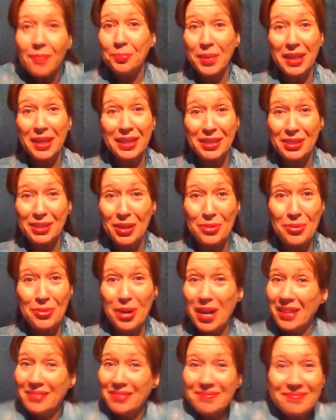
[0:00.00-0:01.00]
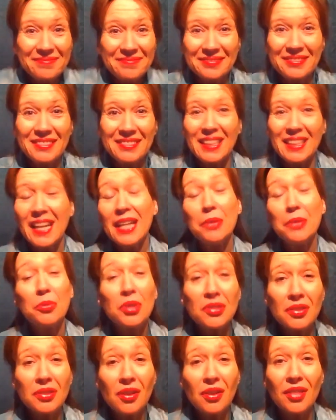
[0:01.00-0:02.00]
But you know what? It
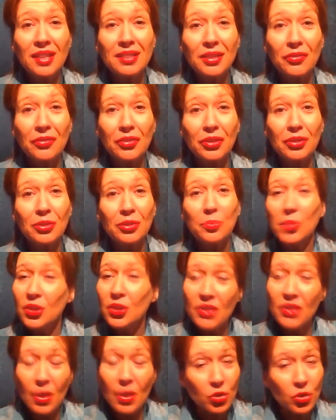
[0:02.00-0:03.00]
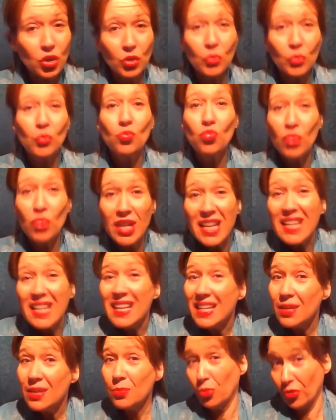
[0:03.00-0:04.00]
wasn't all that difficult because there were two
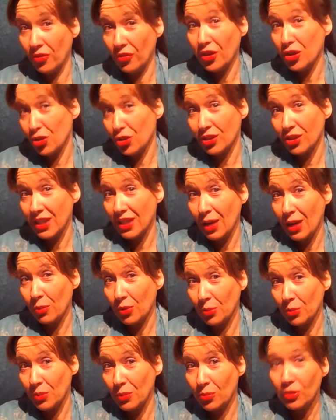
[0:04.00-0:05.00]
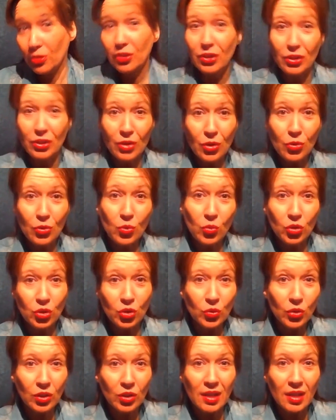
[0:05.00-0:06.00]
really professional camera people, who
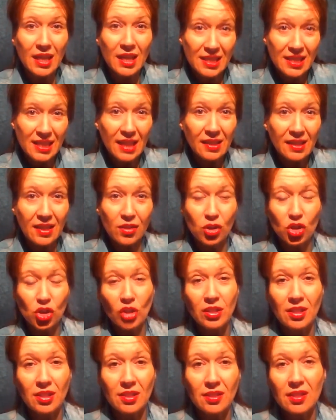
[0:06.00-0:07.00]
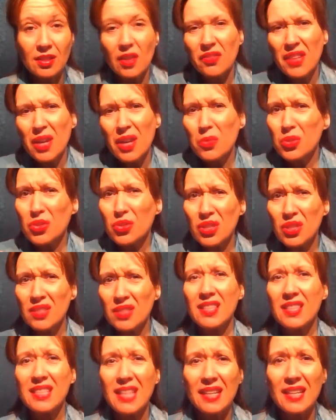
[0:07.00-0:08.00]
were selling the shots and stuff. And I was
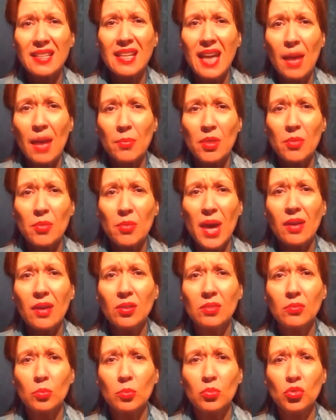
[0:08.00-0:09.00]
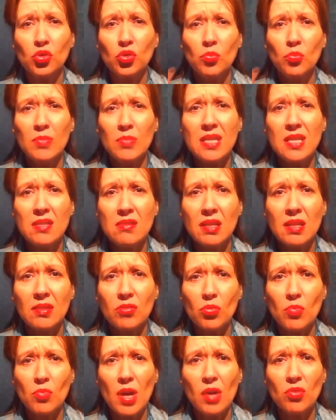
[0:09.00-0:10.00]
just the steady cam in the background who would zoom in
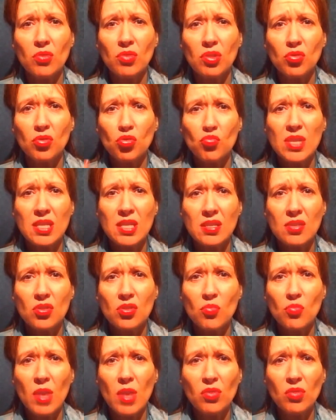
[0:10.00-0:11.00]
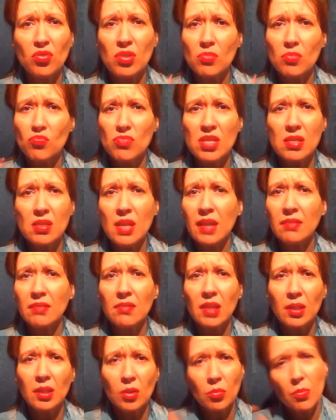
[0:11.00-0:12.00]
and zoom out and zoom in and zoom out, zoom in,
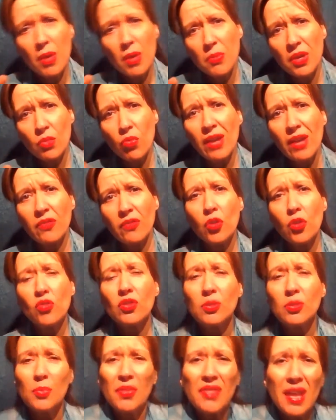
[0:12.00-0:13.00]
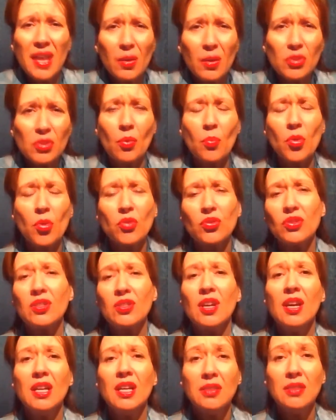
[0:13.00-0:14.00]
and maybe a rec focus. But that was the
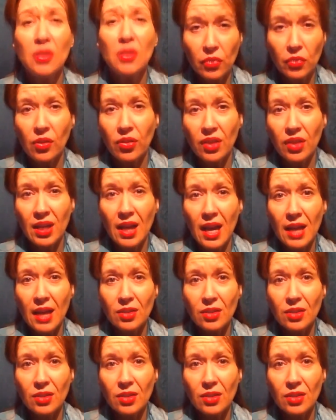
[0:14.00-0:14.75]
most difficult thing I